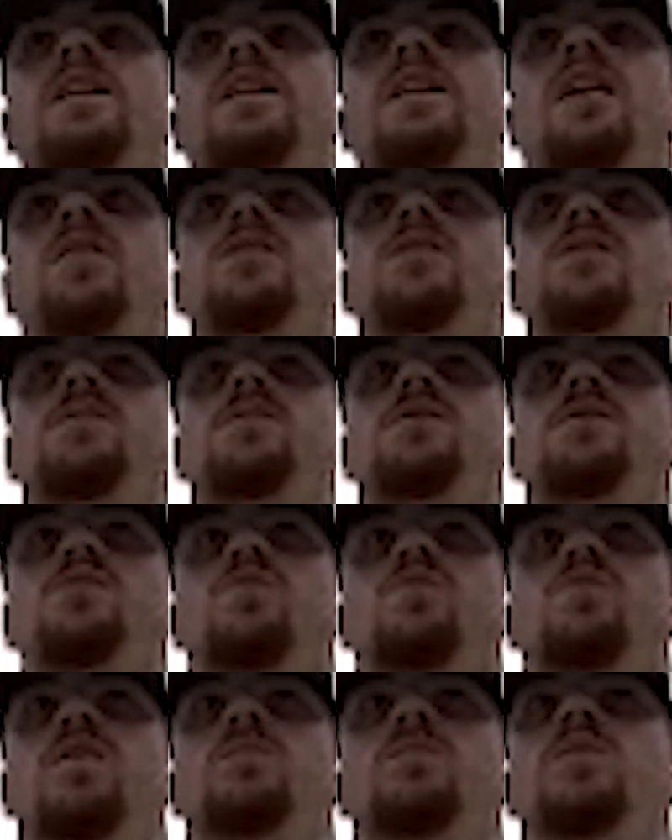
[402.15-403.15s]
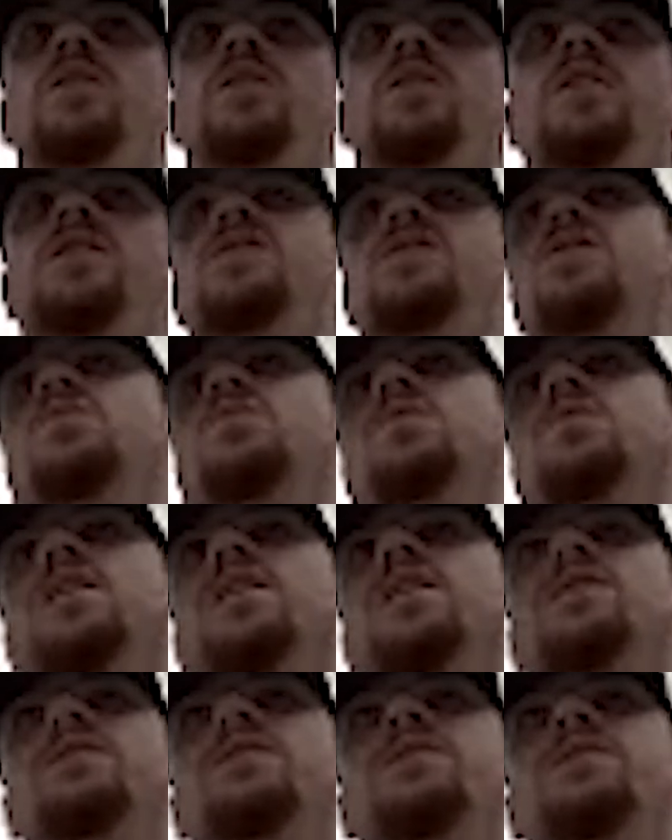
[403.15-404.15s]
out some of these run plays. We're
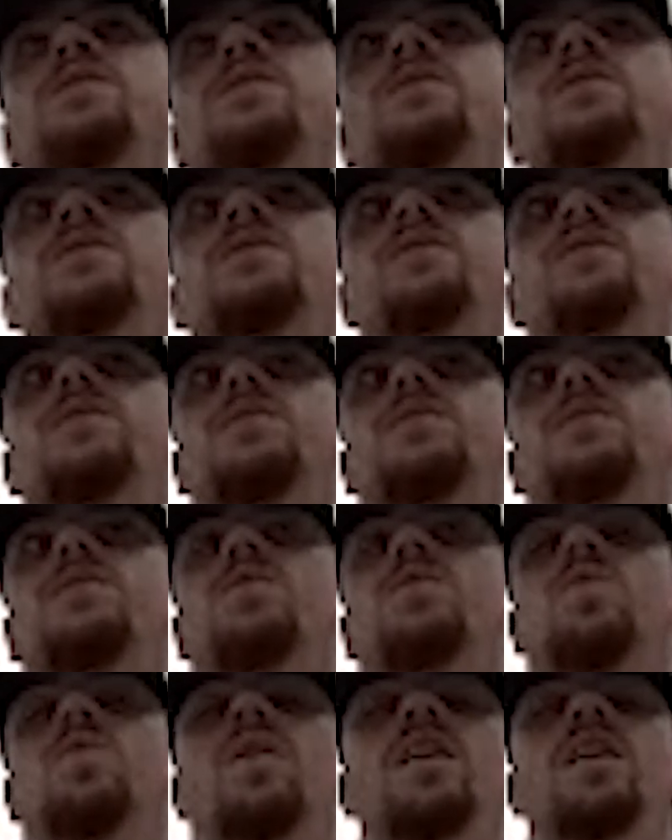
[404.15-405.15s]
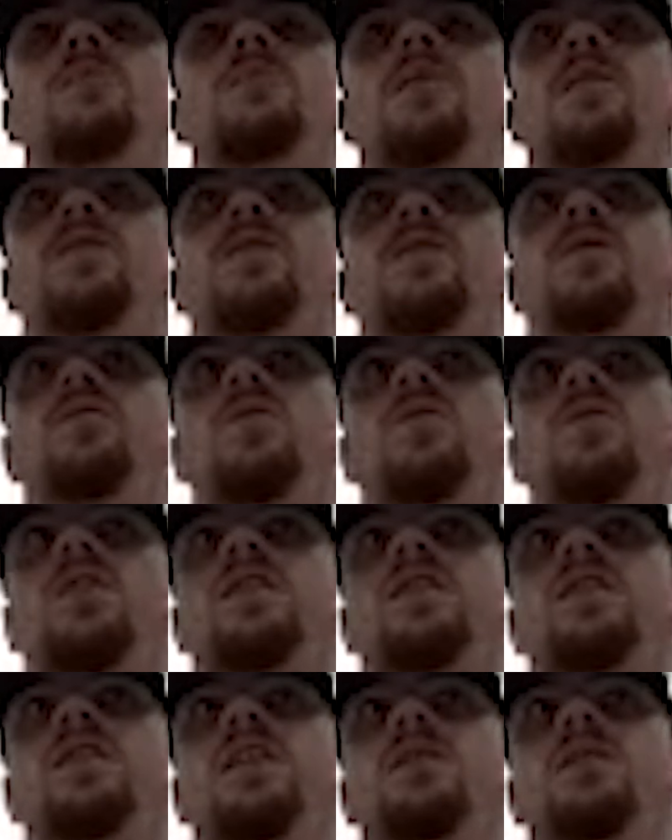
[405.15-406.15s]
getting way better in the
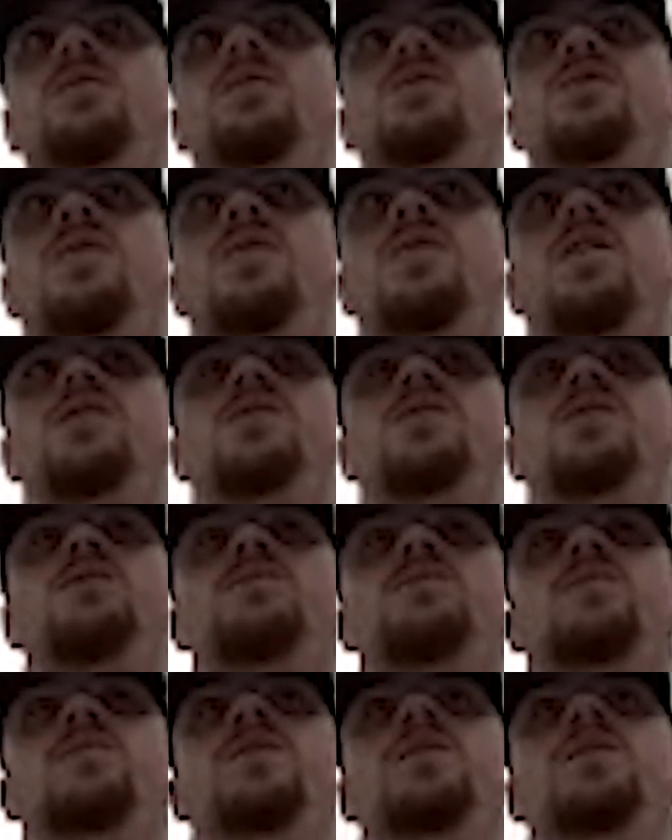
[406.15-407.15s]
running game, which is awesome.